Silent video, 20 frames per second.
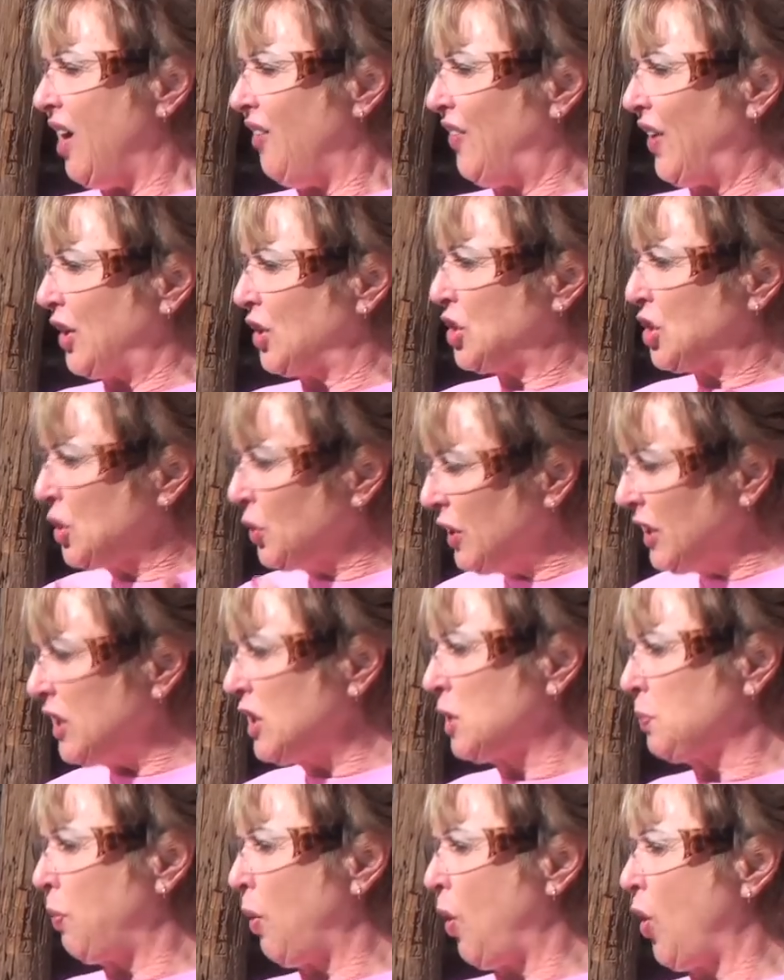of our
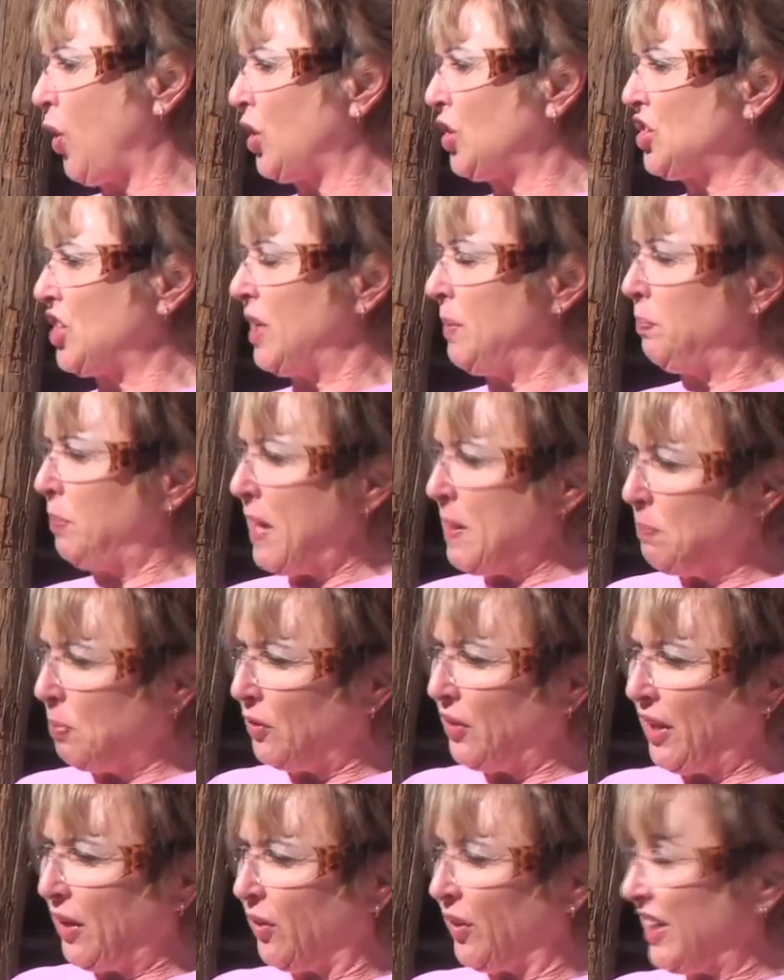shooting sports and
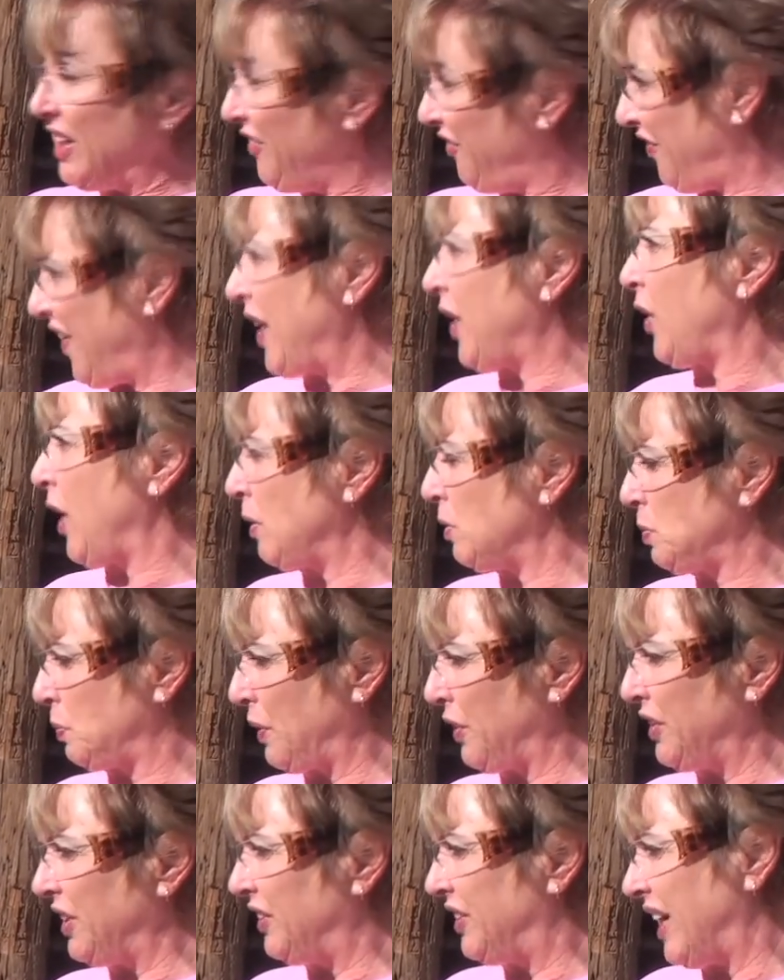people that are in firearms,
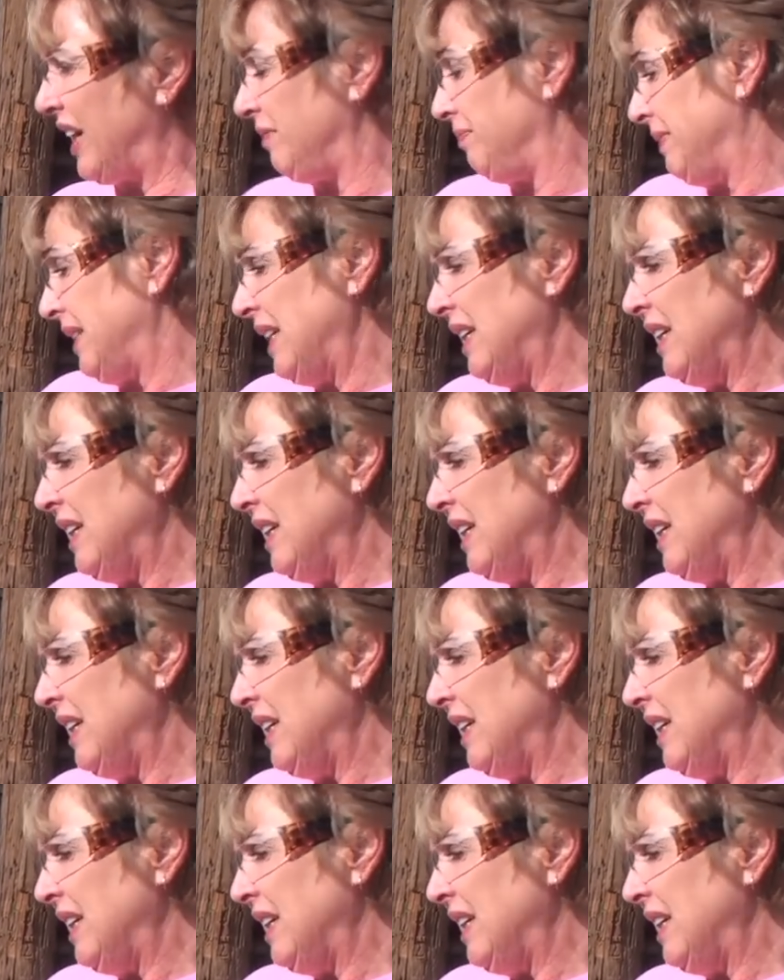period, that